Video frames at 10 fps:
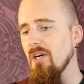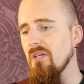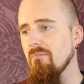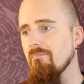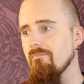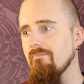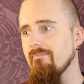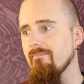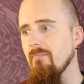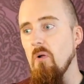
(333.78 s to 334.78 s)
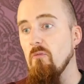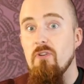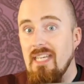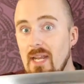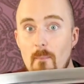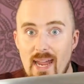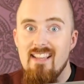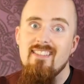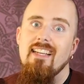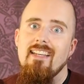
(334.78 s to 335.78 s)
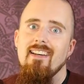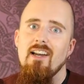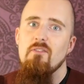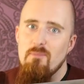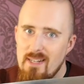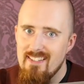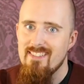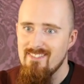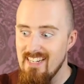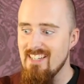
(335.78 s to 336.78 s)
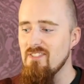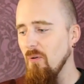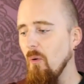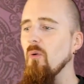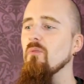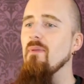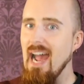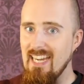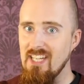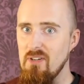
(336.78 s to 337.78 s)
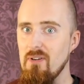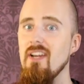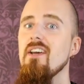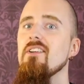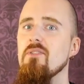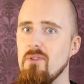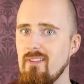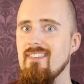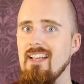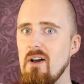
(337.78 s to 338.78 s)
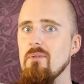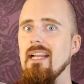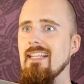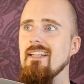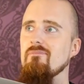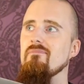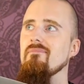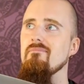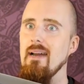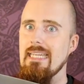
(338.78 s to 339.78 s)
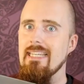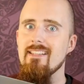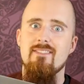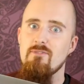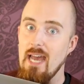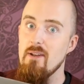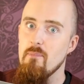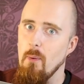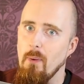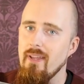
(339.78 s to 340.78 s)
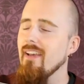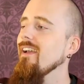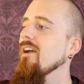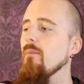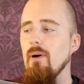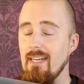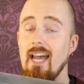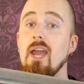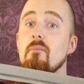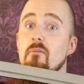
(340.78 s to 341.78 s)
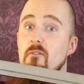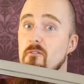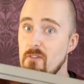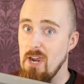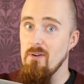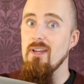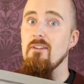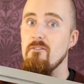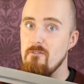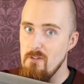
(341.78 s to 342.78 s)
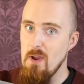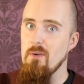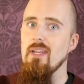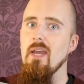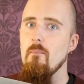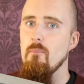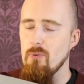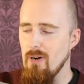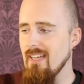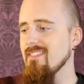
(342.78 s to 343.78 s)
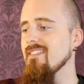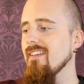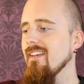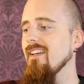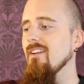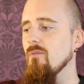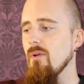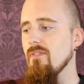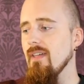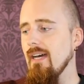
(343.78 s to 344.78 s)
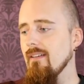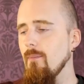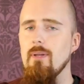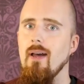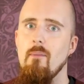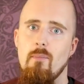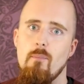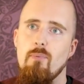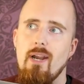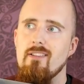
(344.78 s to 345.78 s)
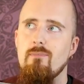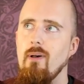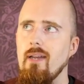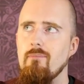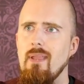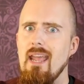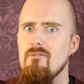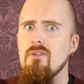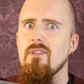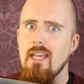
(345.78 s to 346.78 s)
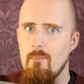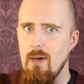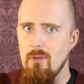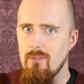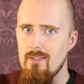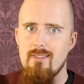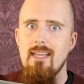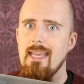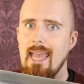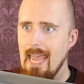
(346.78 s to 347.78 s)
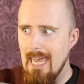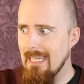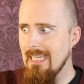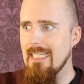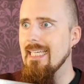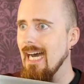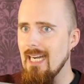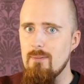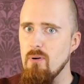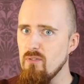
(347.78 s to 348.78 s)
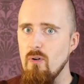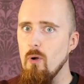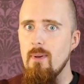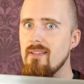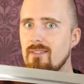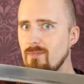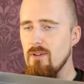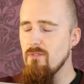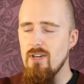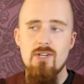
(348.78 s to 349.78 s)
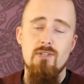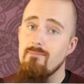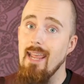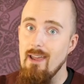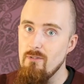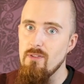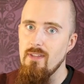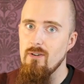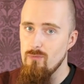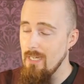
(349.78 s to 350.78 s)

are, well, freaking amazing. I've been trying to hold back here to not sound like a mindless fanboy, but I am very, very impressed with that. I mean, I'm impressed by everything about this. Handling, cutting performance, fit and finish, everything,